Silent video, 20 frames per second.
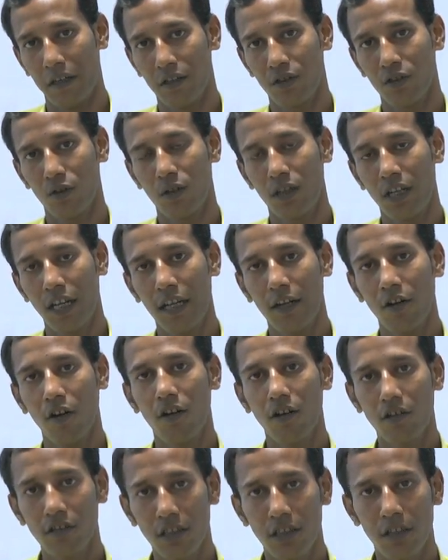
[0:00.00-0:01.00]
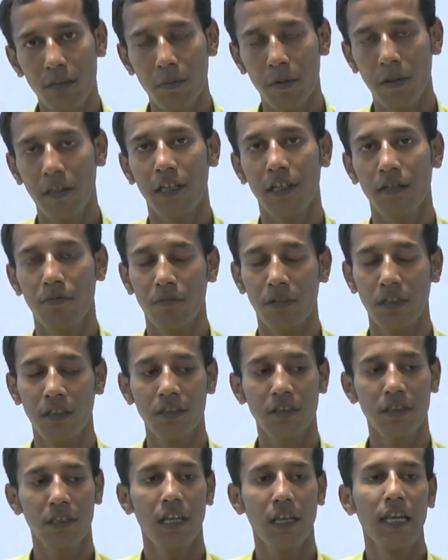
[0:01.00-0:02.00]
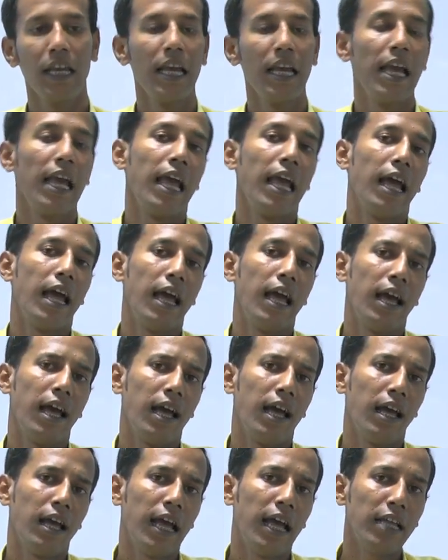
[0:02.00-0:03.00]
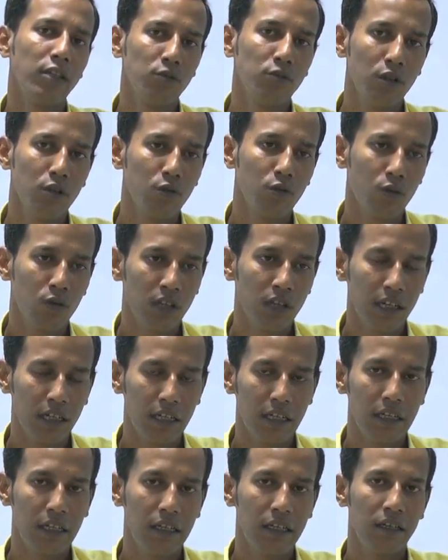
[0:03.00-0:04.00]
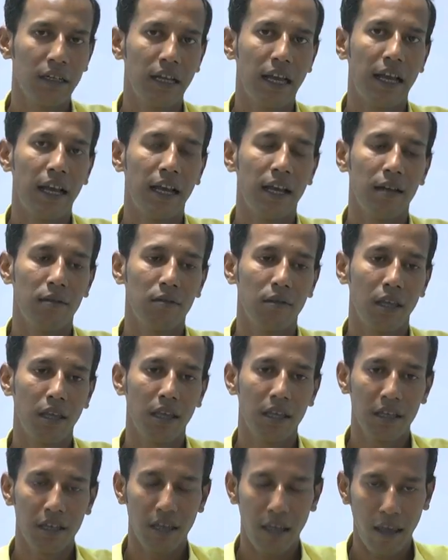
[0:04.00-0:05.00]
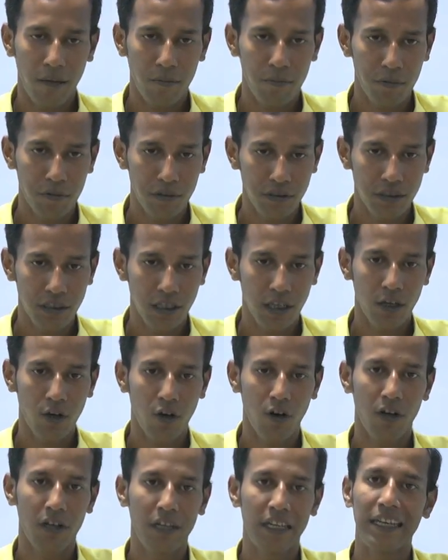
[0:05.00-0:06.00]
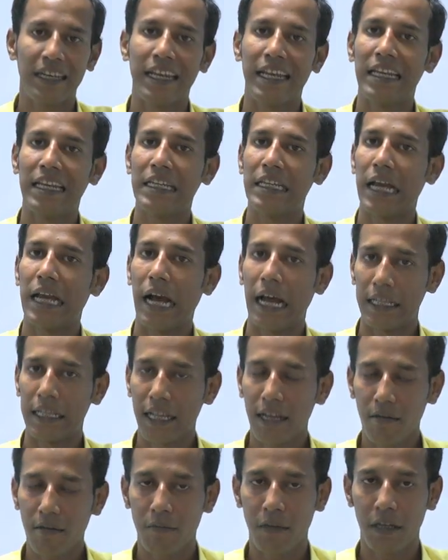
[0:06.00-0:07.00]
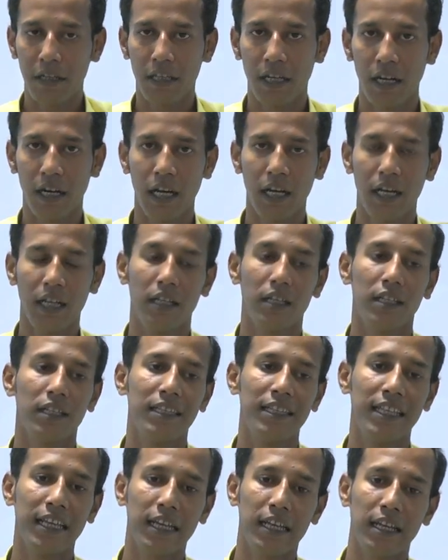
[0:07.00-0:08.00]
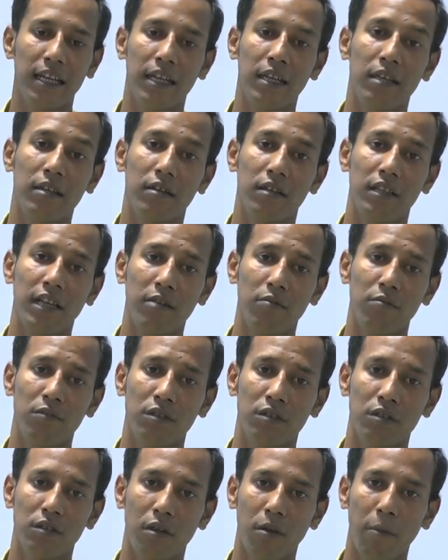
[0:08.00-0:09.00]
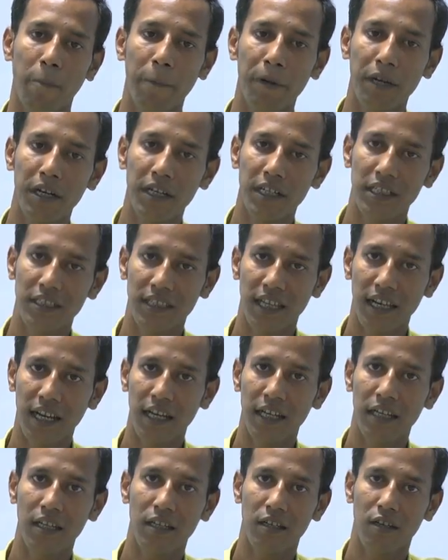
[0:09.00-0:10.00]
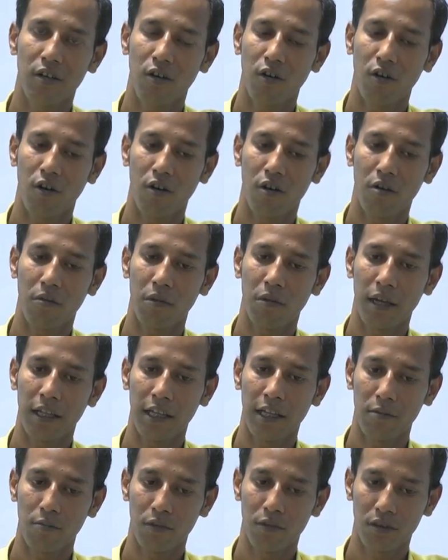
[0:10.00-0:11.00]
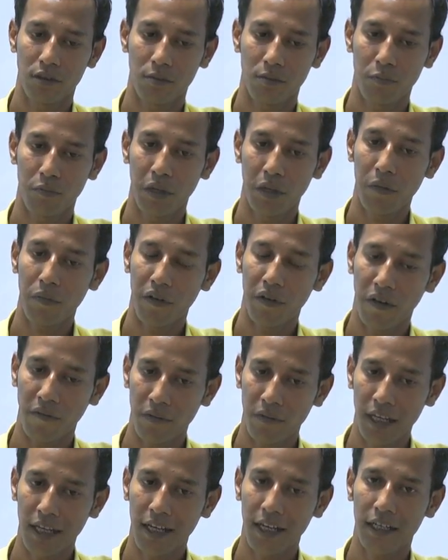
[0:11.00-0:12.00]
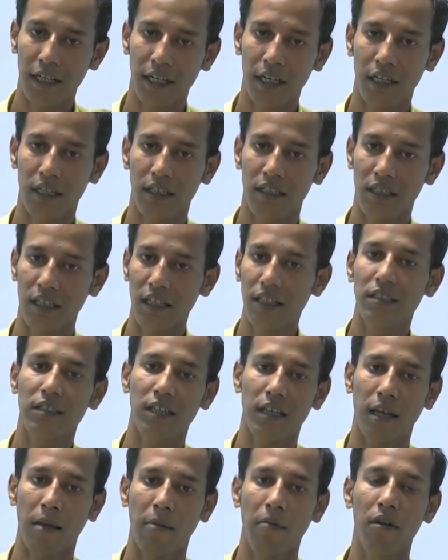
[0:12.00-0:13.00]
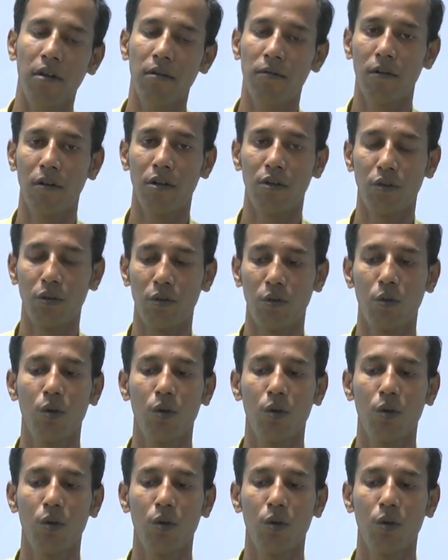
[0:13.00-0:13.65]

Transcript: So technology dependent means, as we know that in FPGA or in any other method, there are, that means, pre-designed or that means prefabricated things are available to you,